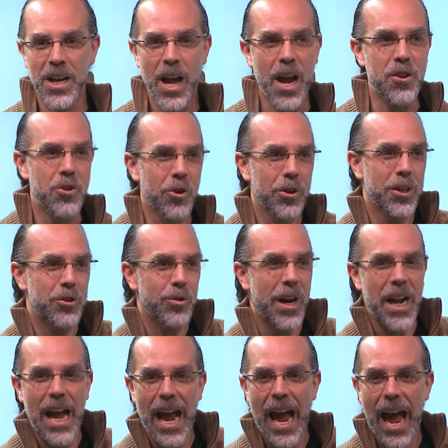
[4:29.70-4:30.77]
And you're going to try
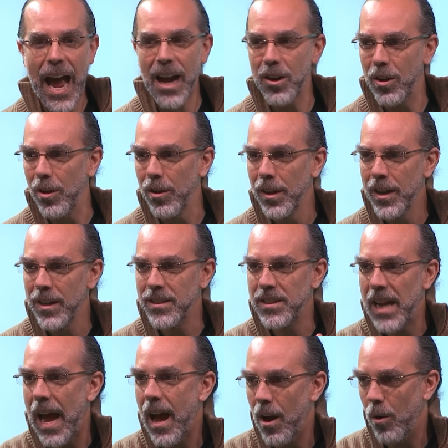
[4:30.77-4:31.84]
to haggle
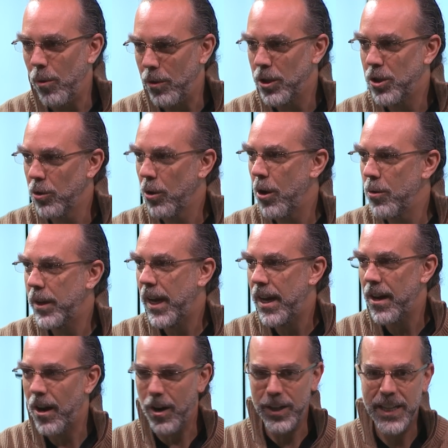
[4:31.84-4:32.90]
down your
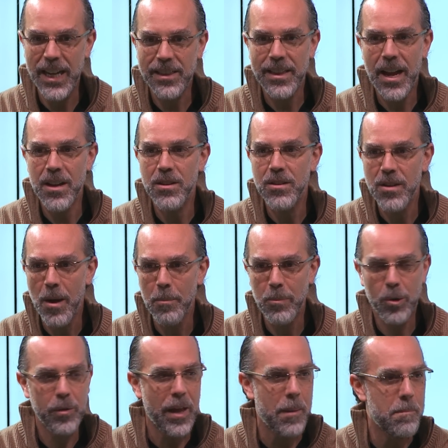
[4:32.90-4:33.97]
OKR. Get that
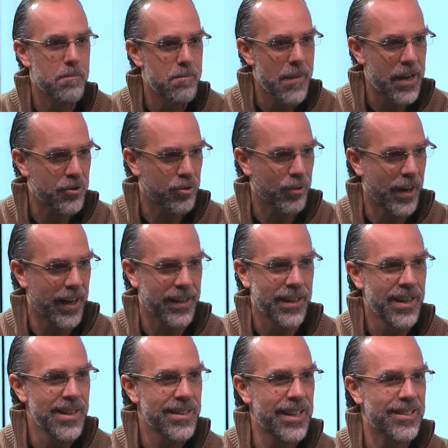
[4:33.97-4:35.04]
number, that metric,
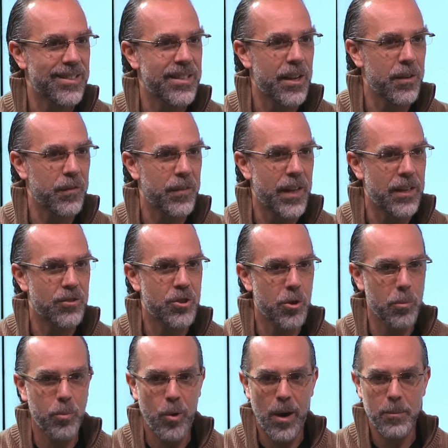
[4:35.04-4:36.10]
that set of things you're
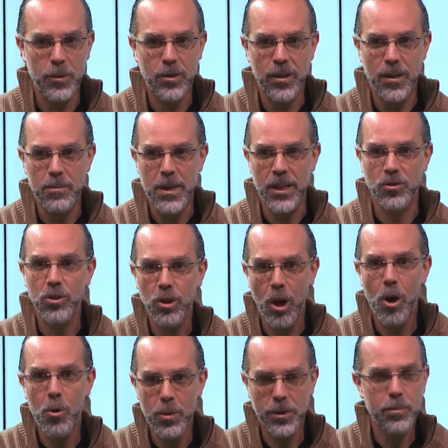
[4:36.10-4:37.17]
promising me as
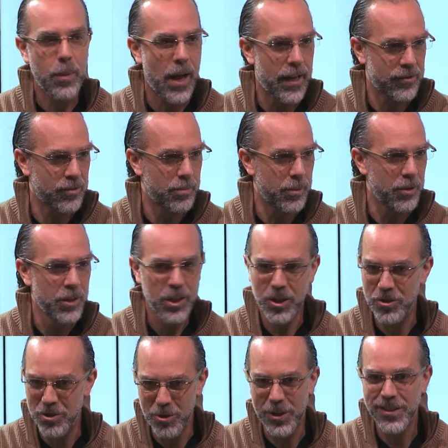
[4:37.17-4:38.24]
low as possible,
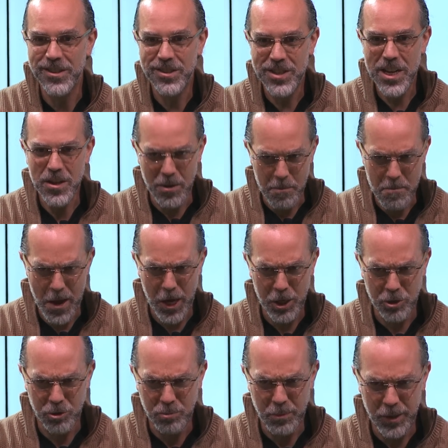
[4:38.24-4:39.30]
because you can see the
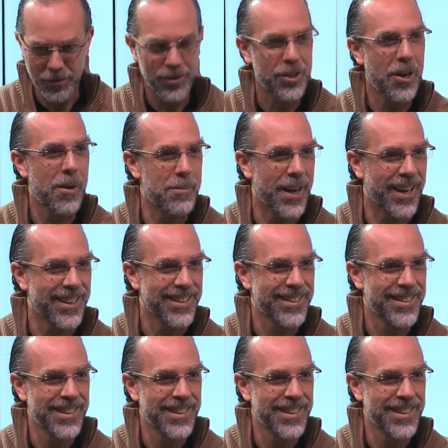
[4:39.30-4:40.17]
management coming.